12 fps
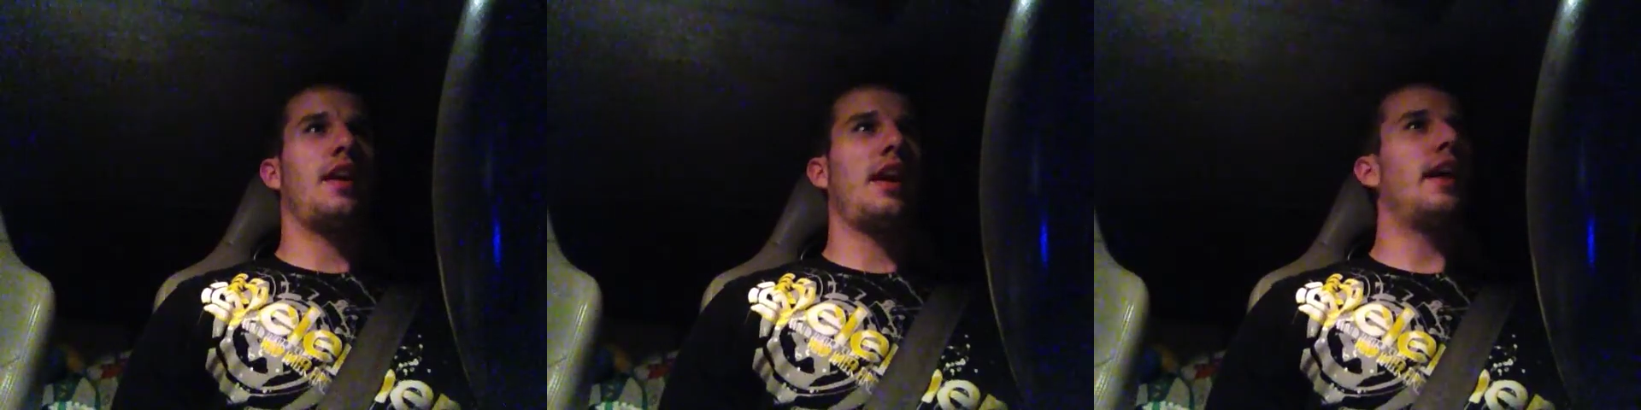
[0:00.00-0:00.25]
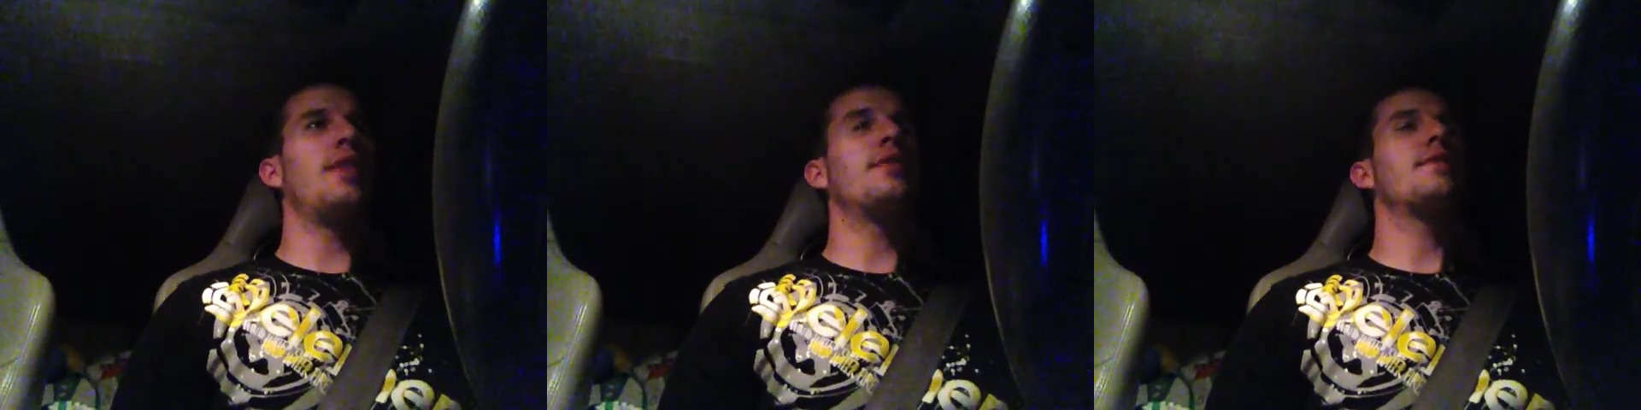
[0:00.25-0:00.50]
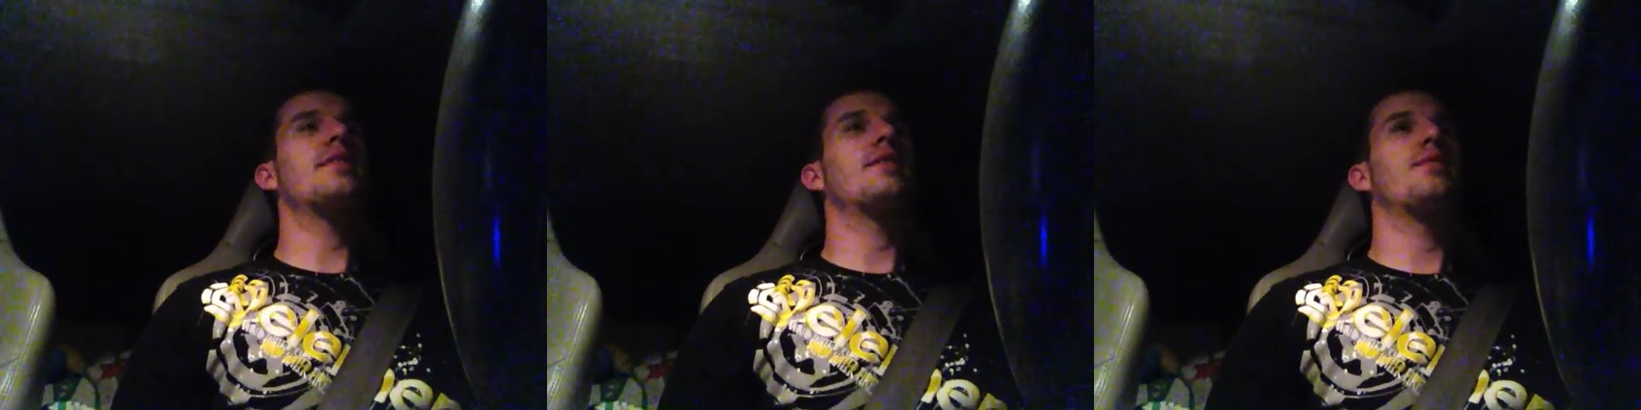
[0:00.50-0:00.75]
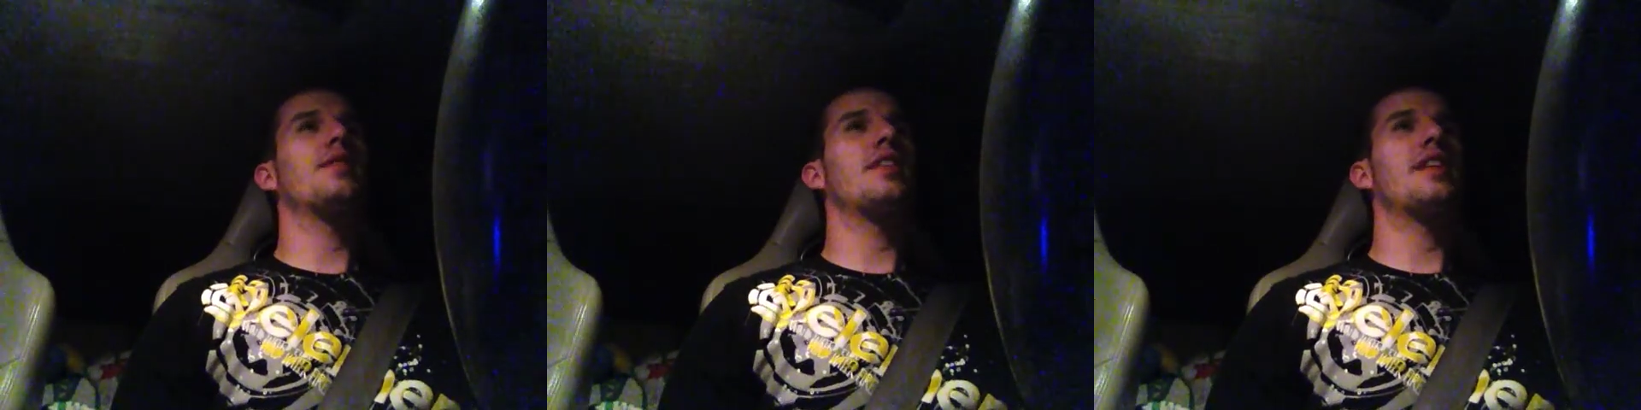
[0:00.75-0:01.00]
I don't
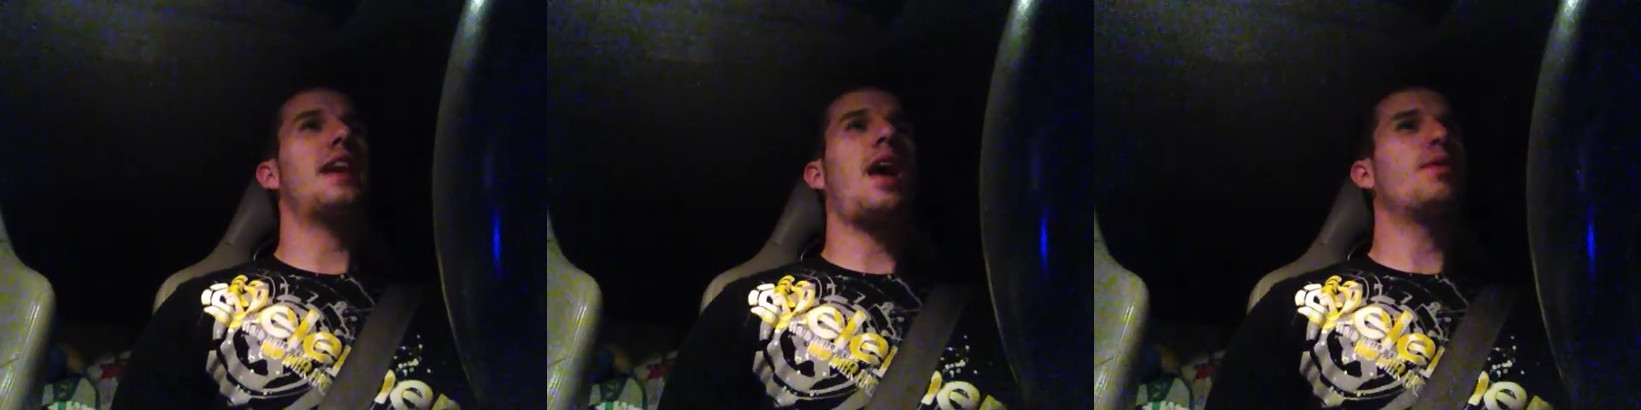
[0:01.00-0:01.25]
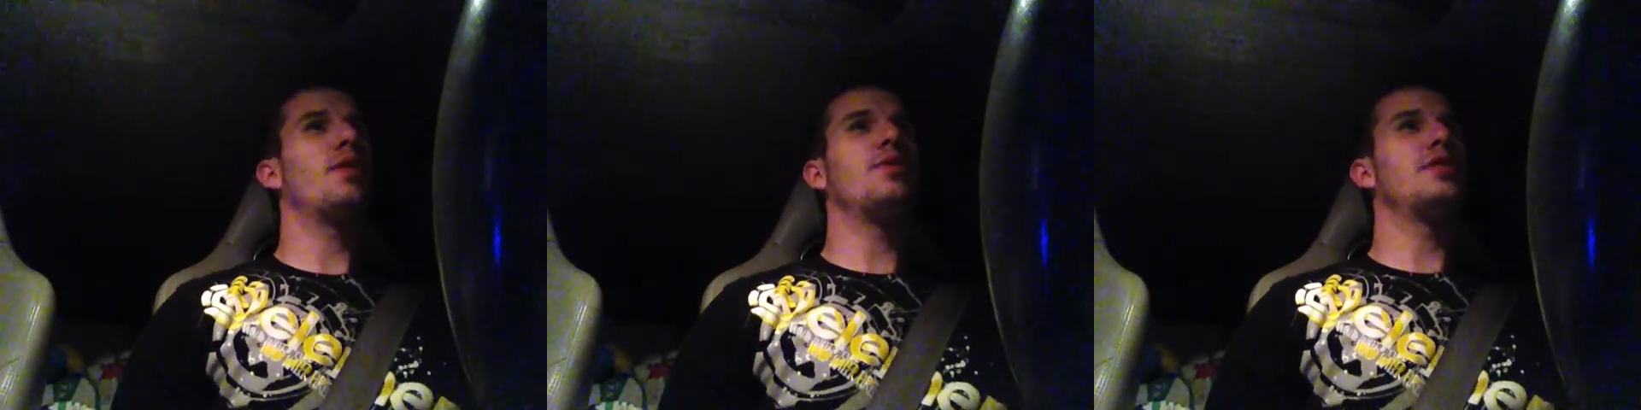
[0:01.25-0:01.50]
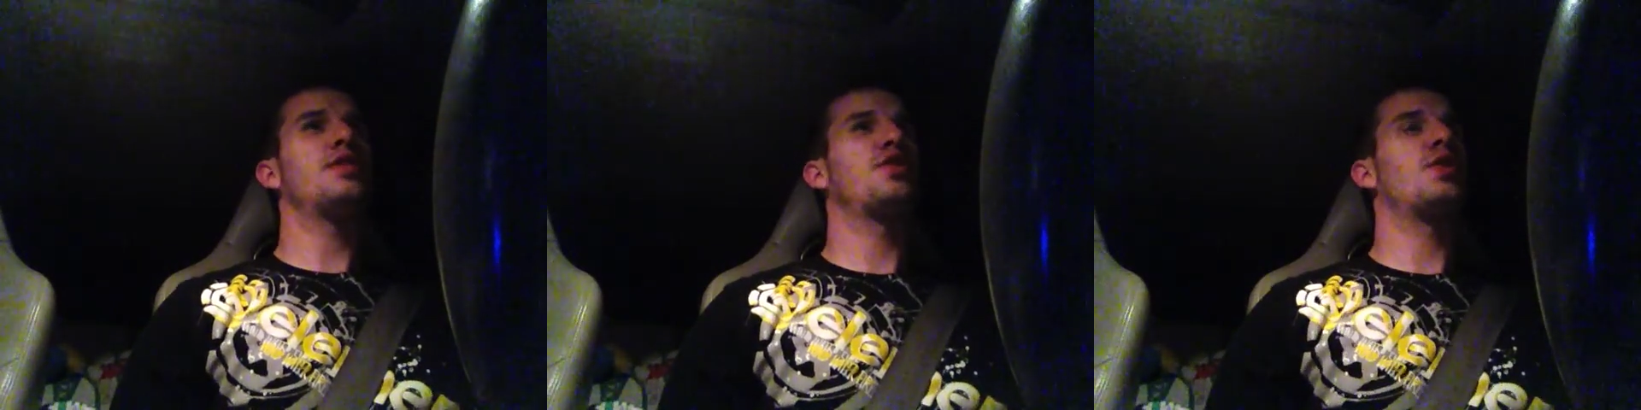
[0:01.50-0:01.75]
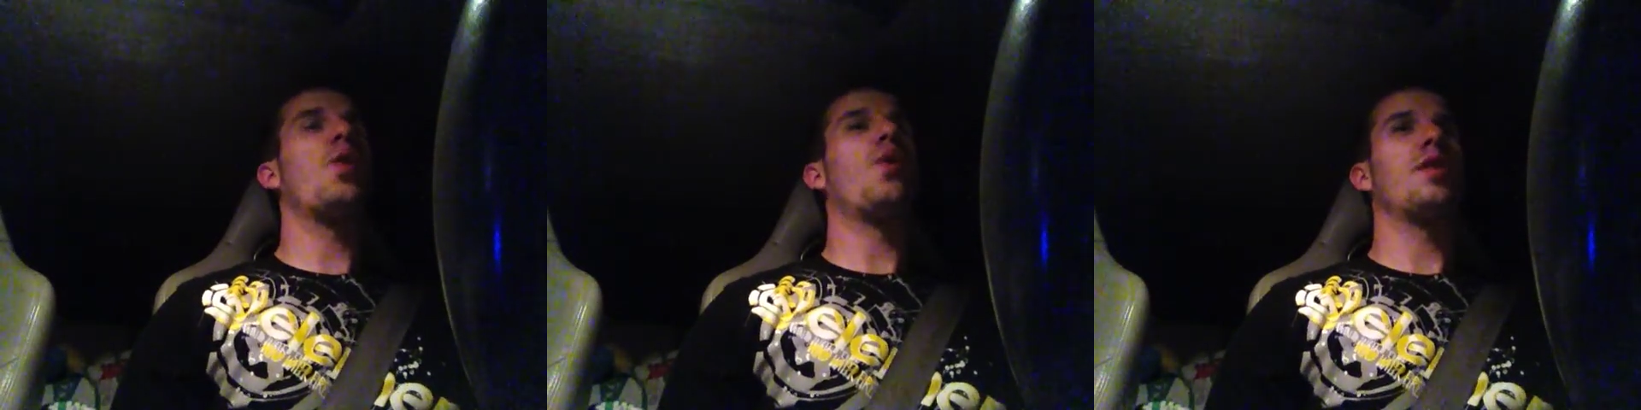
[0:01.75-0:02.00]
even really count those as
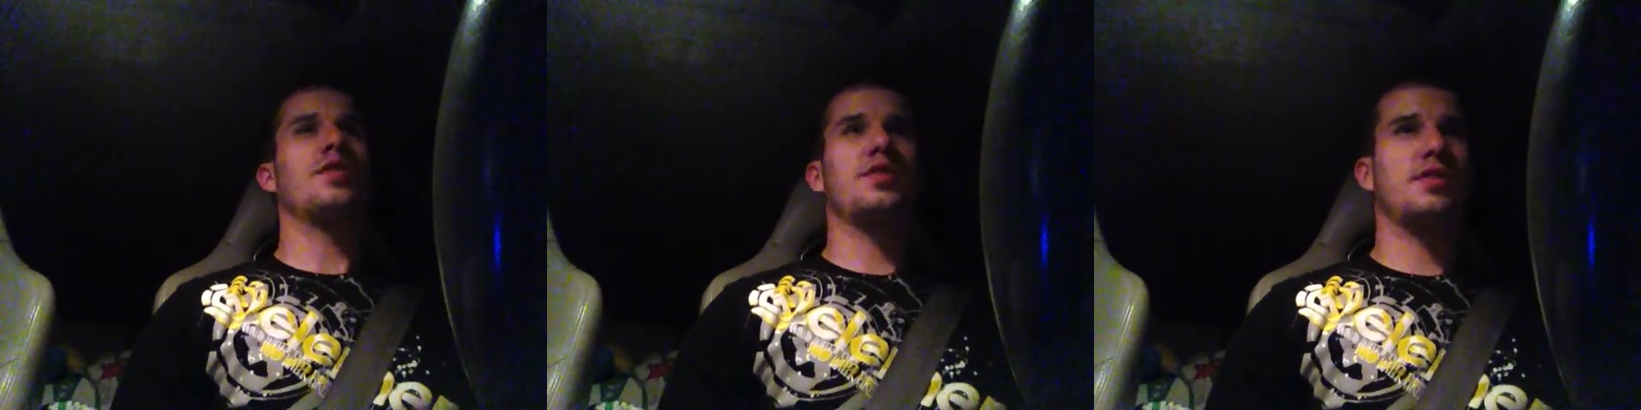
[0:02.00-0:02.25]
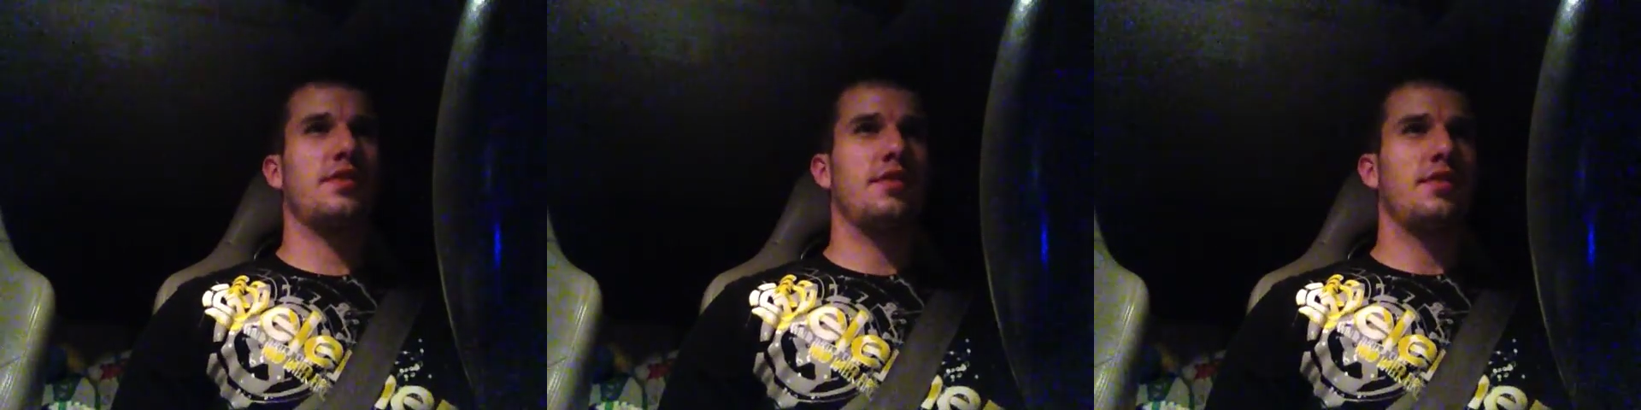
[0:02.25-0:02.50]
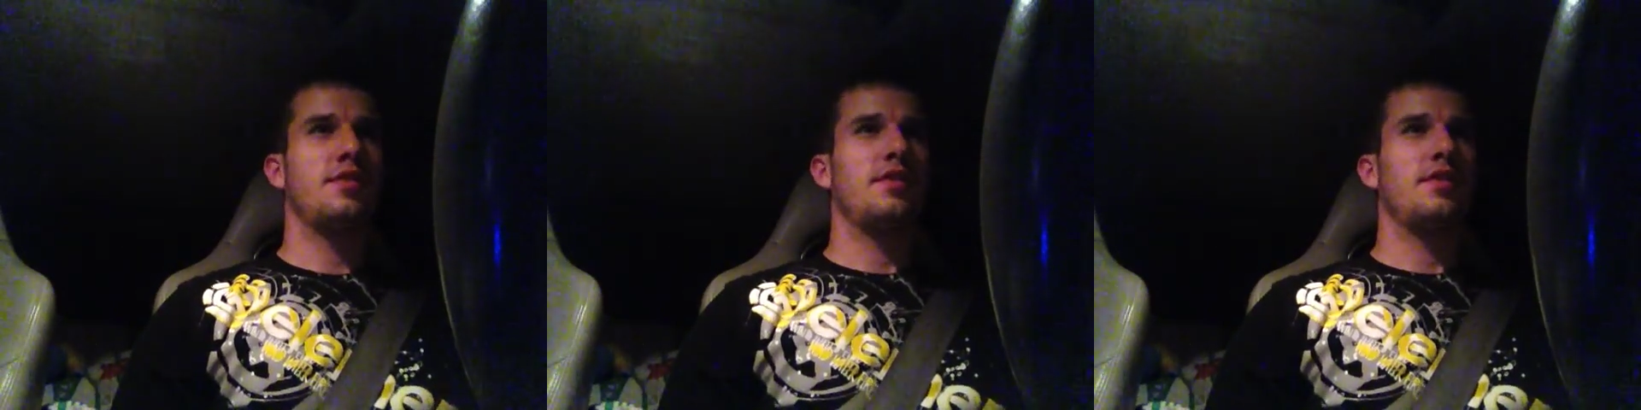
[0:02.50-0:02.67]
stores.